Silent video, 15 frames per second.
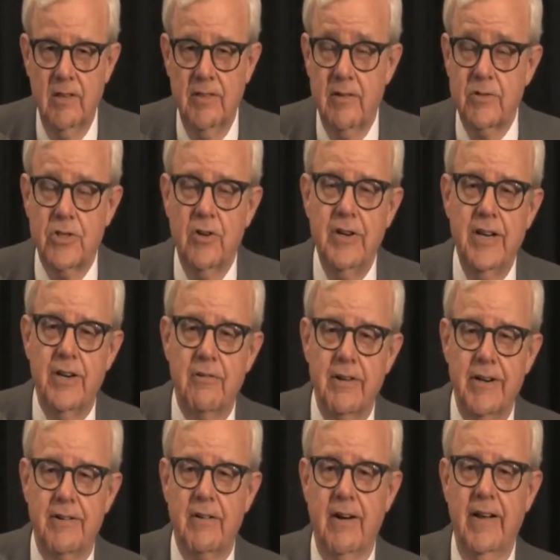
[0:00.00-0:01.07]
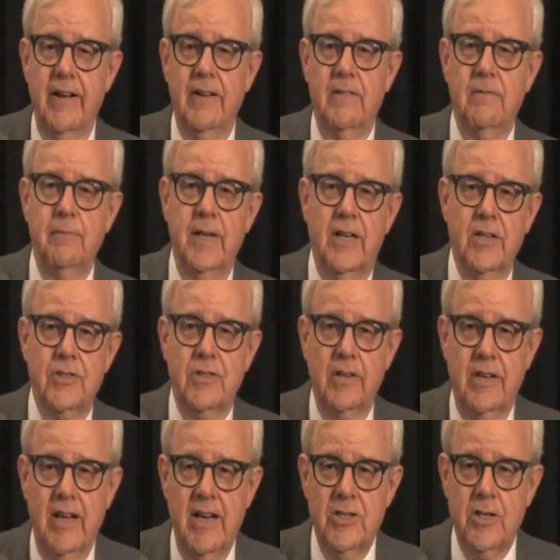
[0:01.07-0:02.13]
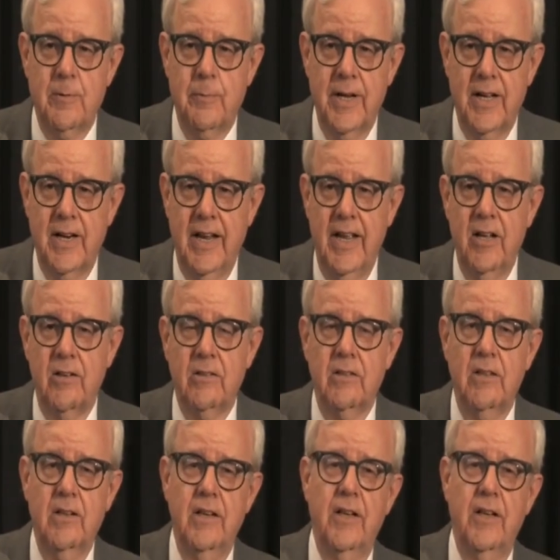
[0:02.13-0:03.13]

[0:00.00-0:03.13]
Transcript: There was no need to retry it. because the case had been held